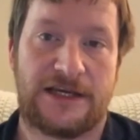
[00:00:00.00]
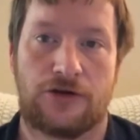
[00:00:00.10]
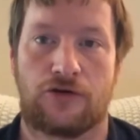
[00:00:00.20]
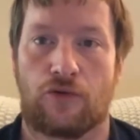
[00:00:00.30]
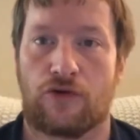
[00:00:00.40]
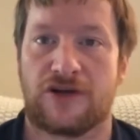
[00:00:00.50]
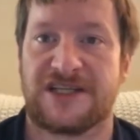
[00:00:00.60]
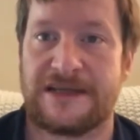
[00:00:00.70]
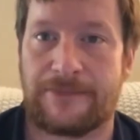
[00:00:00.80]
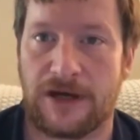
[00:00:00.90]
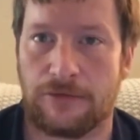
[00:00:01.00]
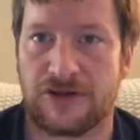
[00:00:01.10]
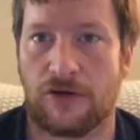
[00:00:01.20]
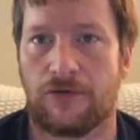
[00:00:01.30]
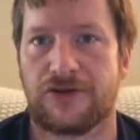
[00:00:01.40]
in order to see better
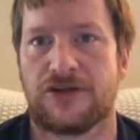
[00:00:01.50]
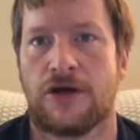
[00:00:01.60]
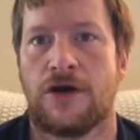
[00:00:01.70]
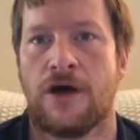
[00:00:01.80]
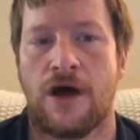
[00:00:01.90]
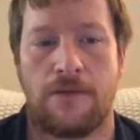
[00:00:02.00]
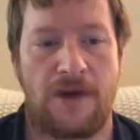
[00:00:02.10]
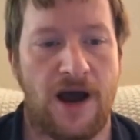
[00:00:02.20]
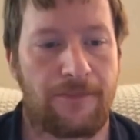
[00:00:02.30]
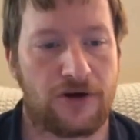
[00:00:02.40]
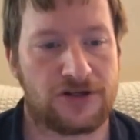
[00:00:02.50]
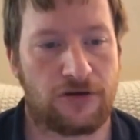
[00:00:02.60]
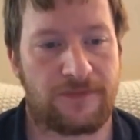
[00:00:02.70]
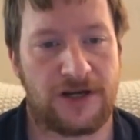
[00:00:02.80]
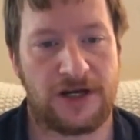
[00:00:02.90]
results. My personal
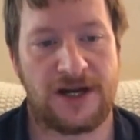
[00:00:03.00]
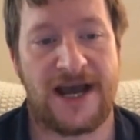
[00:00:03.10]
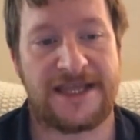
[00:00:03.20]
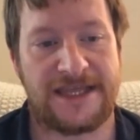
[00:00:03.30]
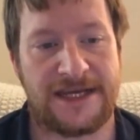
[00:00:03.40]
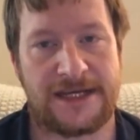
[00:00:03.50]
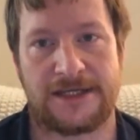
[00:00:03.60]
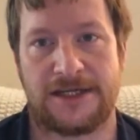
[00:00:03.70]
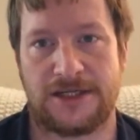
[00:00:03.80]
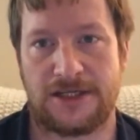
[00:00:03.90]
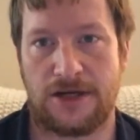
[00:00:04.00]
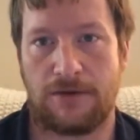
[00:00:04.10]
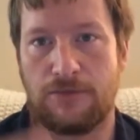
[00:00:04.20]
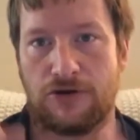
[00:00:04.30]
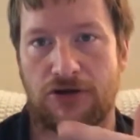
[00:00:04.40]
opinion, I think since the
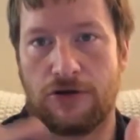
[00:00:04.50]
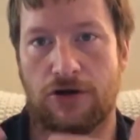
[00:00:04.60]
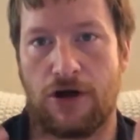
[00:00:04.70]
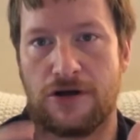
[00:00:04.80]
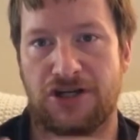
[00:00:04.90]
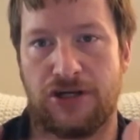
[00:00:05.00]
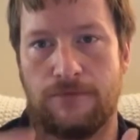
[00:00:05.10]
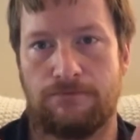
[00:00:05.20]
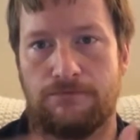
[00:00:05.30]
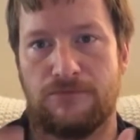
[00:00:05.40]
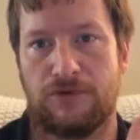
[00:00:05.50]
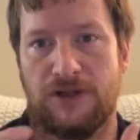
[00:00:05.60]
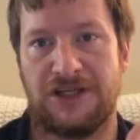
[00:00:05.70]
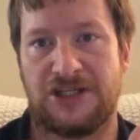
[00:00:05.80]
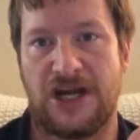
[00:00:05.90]
numbers are
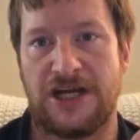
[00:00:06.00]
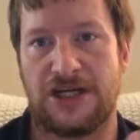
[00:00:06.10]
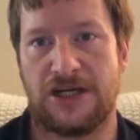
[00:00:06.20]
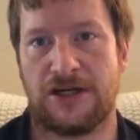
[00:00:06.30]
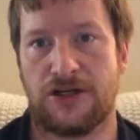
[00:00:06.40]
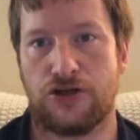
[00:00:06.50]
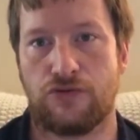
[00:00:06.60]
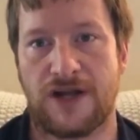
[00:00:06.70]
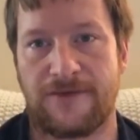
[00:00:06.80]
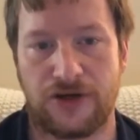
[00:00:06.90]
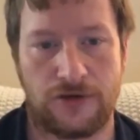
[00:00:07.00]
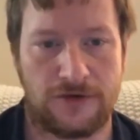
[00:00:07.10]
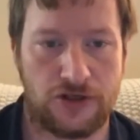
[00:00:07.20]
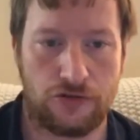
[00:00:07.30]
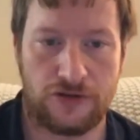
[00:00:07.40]
constantly changing, you would have to
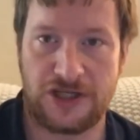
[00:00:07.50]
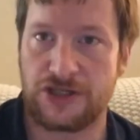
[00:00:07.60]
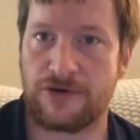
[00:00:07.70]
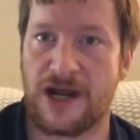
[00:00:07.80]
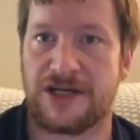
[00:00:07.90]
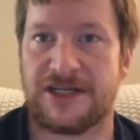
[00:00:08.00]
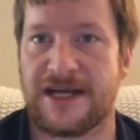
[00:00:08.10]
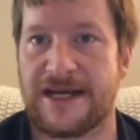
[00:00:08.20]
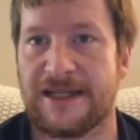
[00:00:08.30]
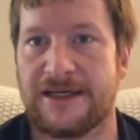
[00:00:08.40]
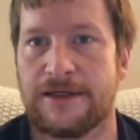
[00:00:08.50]
do this strategy daily.